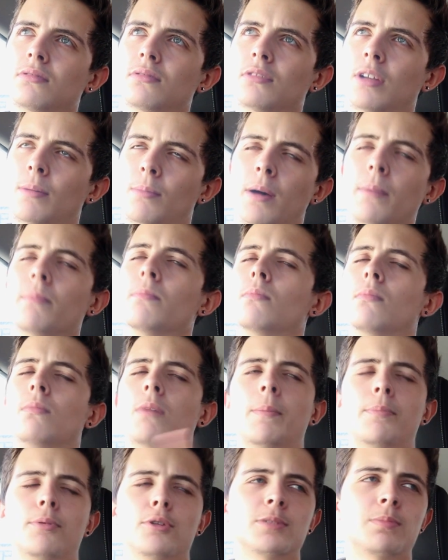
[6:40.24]
like
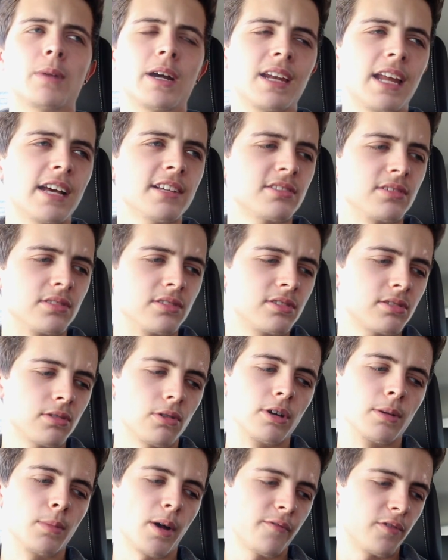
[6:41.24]
I booked my lessons,
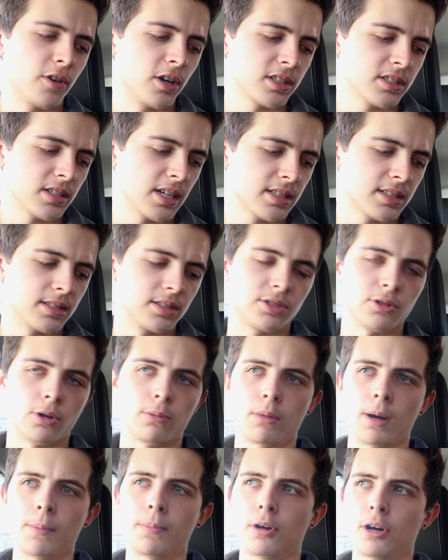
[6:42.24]
sorry, my first lessons on
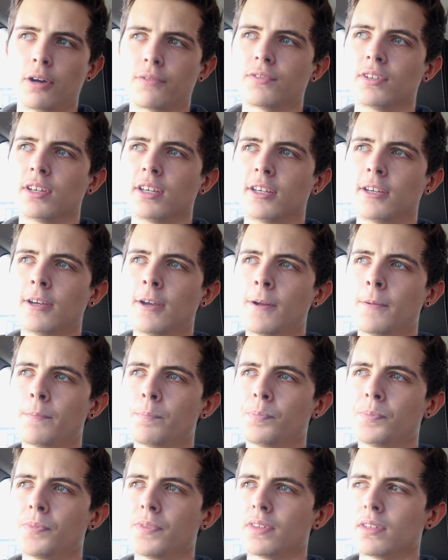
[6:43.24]
my birthday,
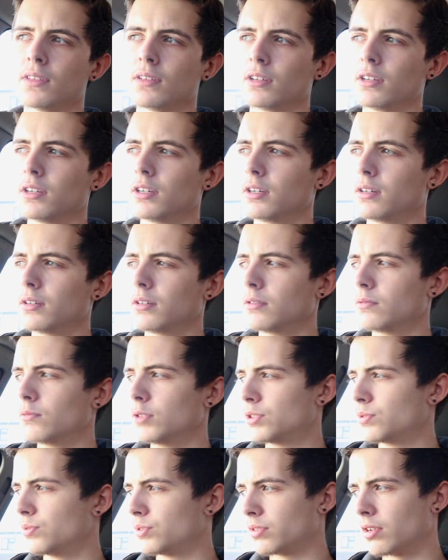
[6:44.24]

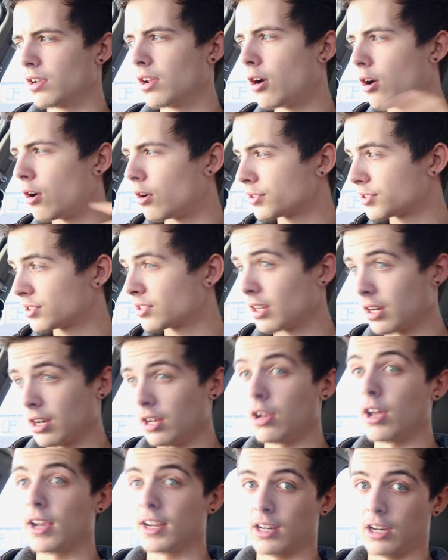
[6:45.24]
which was last
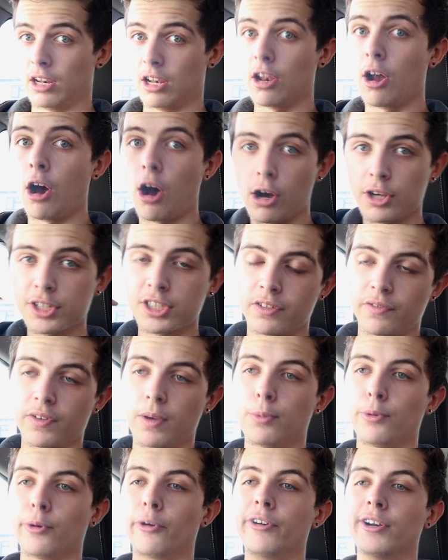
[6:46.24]

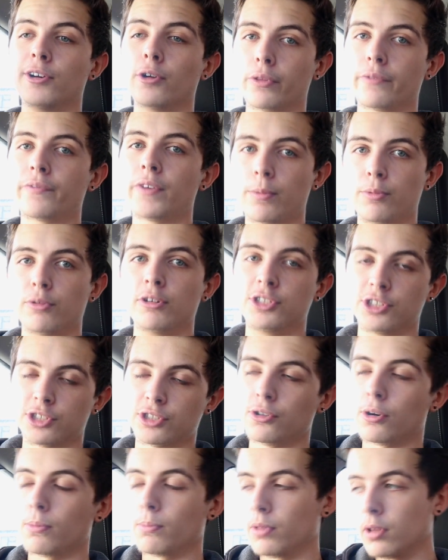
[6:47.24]
February, not the February just
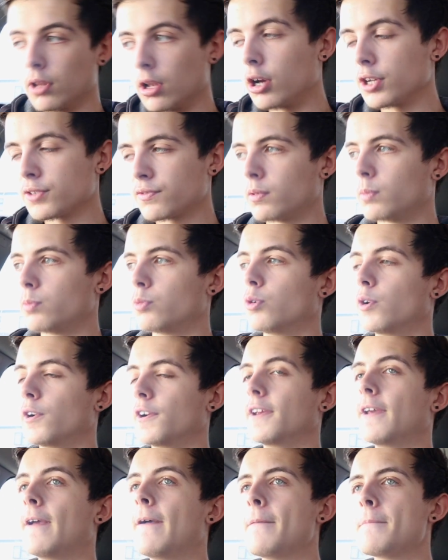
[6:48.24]
gone, but last
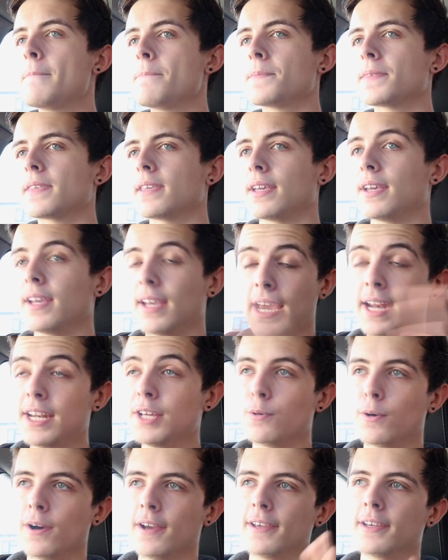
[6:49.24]
February.
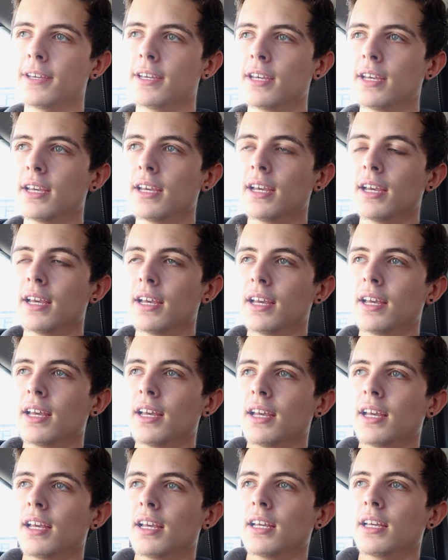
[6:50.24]
Anyway,
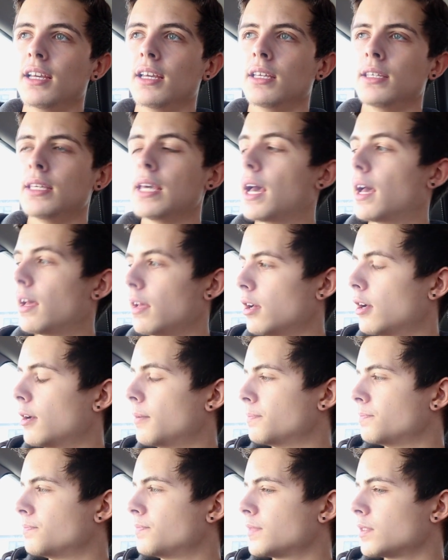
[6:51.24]
yeah,
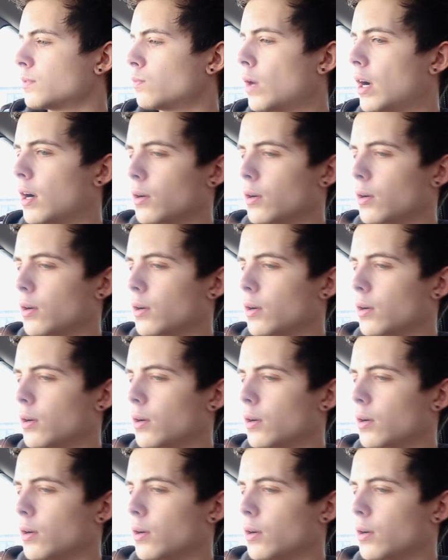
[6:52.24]
what